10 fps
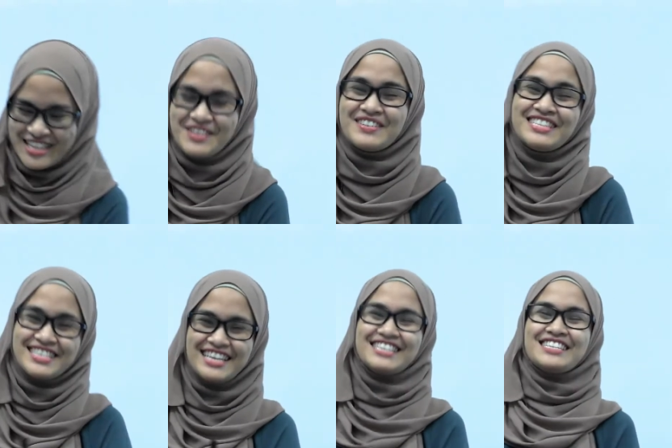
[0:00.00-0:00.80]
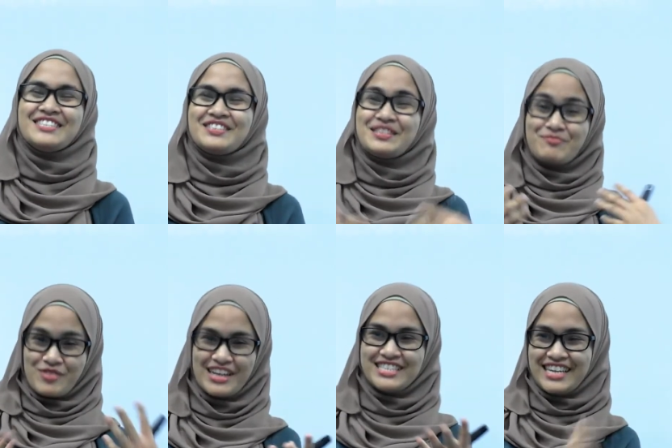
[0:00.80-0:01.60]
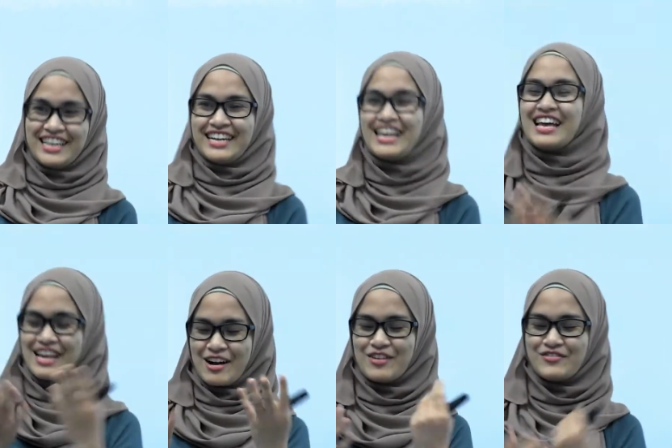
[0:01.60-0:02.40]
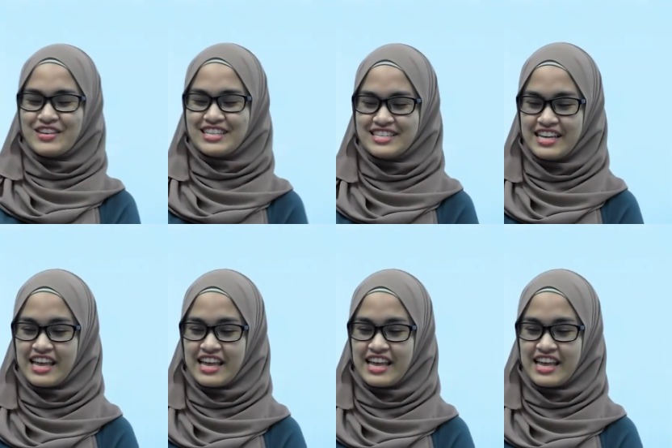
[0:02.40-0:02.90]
you will sink into depression, obviously.